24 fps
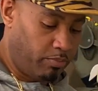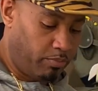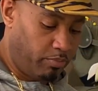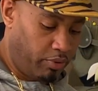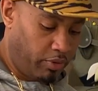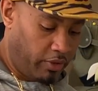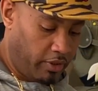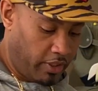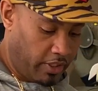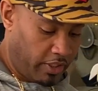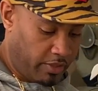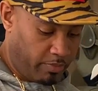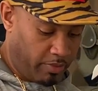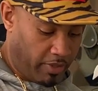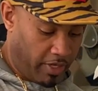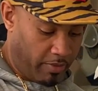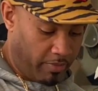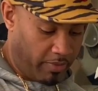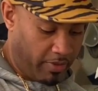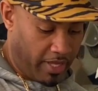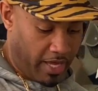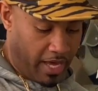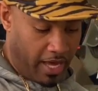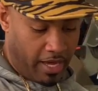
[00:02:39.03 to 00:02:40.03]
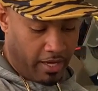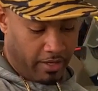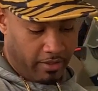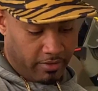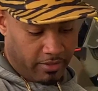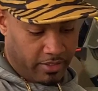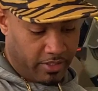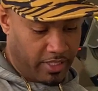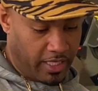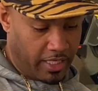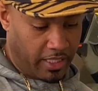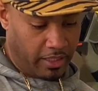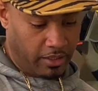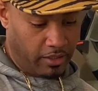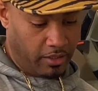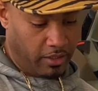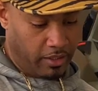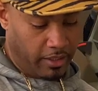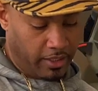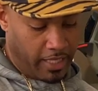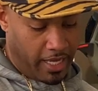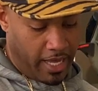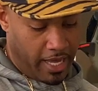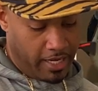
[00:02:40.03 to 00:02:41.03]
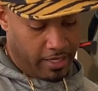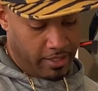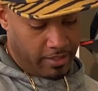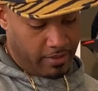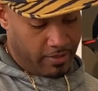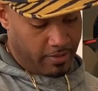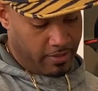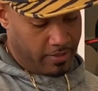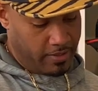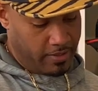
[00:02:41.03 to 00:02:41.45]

Pull this puppy out. Let's take a look at it.